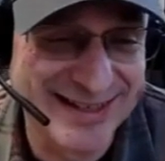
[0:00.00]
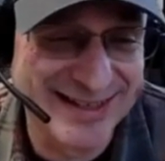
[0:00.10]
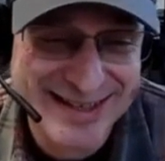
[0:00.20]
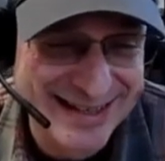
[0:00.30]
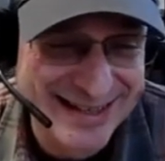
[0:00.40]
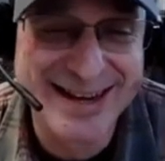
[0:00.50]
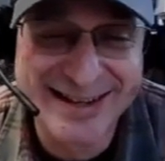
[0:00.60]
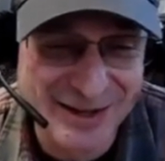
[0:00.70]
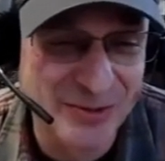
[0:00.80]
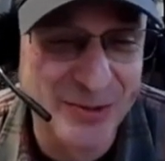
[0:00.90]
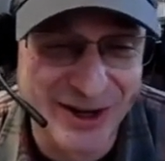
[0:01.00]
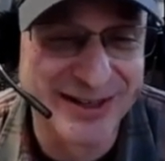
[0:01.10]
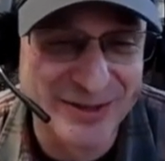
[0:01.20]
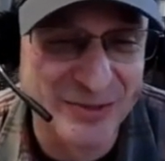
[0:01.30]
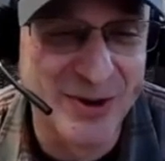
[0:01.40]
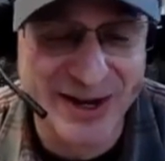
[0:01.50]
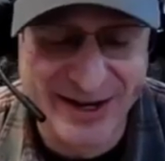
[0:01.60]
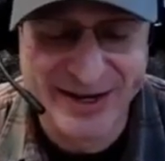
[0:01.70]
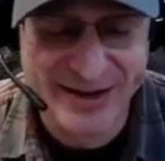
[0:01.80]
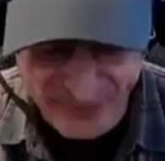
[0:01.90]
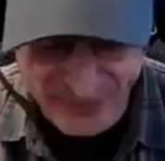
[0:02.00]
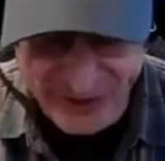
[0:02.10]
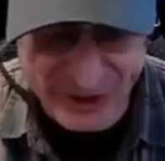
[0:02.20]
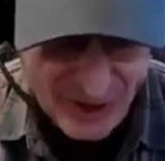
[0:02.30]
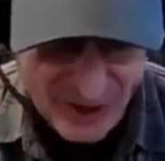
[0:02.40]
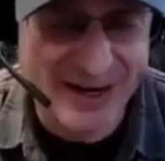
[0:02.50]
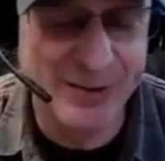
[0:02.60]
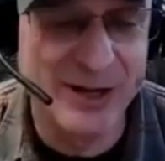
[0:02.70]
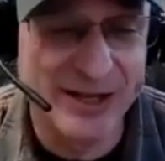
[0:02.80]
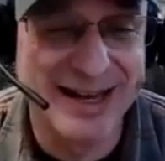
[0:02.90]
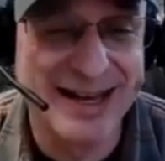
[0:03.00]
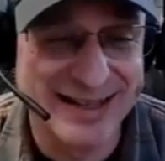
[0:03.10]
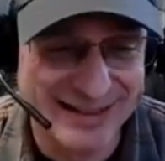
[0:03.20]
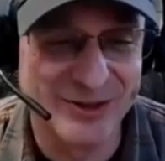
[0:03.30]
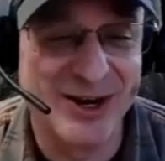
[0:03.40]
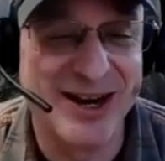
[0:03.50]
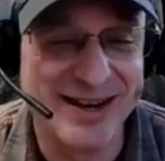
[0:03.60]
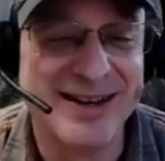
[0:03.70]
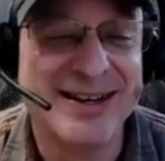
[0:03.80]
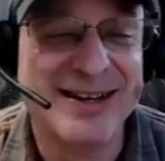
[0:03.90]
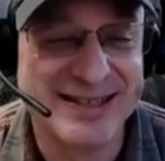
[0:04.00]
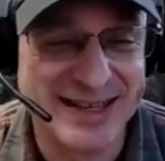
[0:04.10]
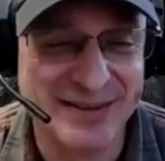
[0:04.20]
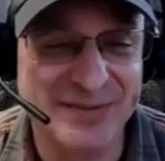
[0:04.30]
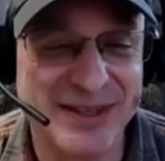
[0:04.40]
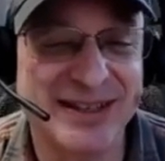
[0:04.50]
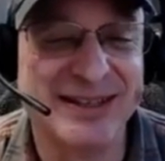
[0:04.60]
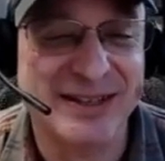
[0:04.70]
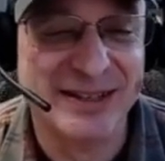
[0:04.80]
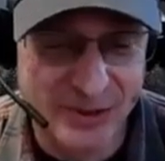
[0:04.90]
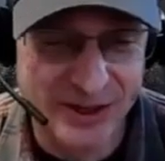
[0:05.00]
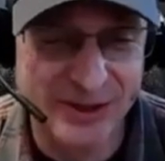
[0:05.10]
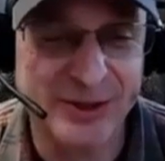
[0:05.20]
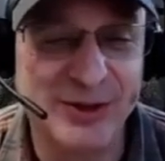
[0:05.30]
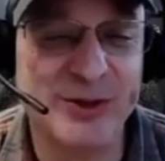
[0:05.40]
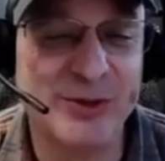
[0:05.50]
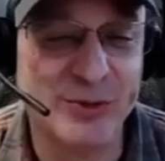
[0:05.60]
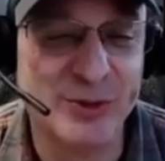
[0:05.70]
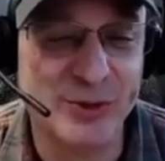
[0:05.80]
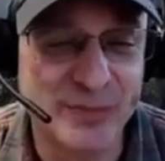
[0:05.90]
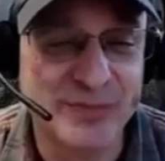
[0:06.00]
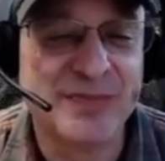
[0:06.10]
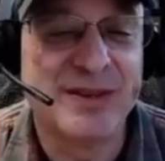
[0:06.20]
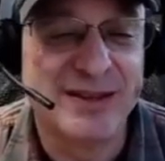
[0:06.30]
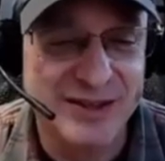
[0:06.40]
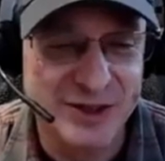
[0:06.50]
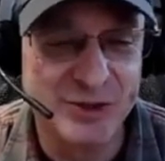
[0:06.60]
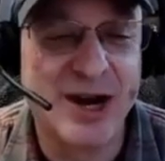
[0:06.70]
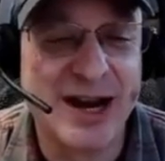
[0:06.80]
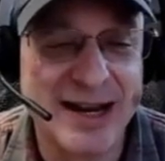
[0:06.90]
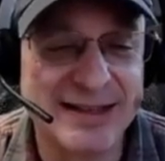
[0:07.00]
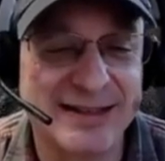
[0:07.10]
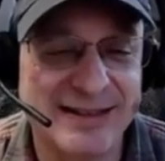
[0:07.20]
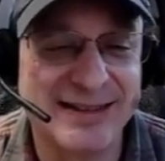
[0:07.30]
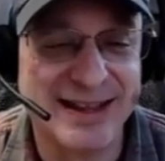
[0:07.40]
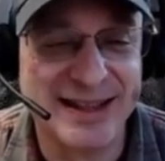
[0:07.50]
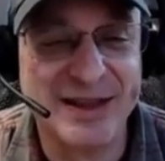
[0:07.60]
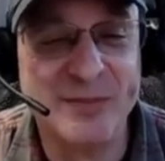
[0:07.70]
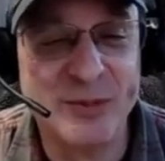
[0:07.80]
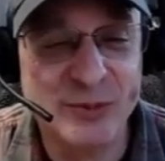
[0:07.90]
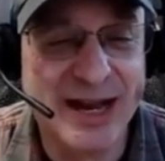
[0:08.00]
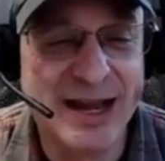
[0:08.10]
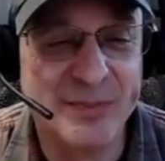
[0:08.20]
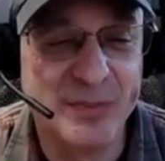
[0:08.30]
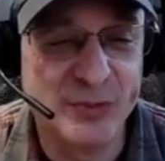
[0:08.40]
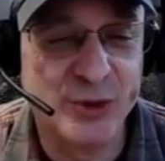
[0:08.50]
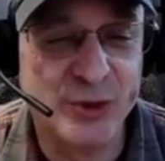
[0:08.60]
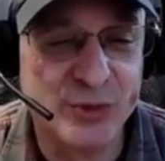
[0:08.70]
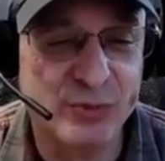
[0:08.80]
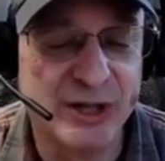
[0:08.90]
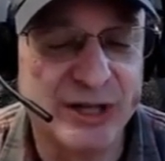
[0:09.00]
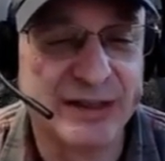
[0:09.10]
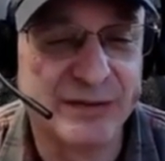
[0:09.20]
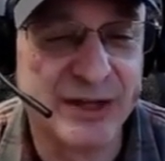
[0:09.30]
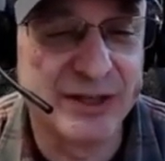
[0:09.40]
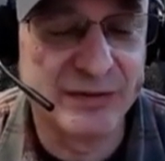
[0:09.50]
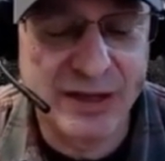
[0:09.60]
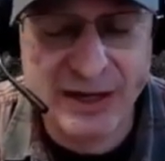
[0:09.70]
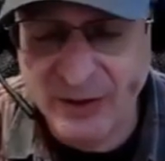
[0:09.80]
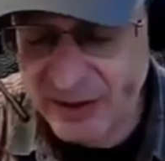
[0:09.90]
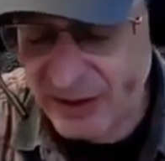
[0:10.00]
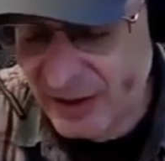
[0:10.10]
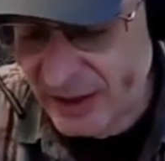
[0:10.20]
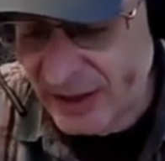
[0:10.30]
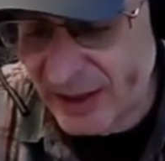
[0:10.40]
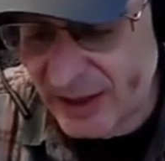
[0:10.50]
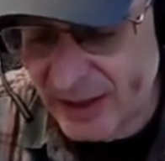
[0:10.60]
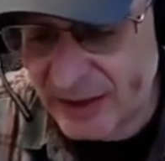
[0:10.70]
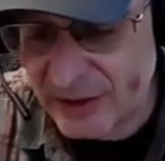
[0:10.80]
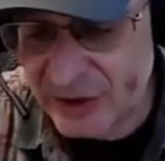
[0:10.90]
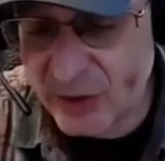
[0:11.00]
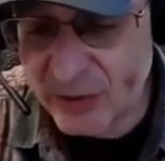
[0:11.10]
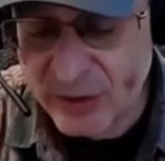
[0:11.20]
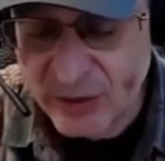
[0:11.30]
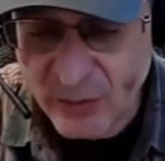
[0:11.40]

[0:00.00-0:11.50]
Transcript: It's not going to work. You want finish drying what you got in the dryer. Same thing. You want to load a room, dry it, and then move it out before you bring in fresh flour. So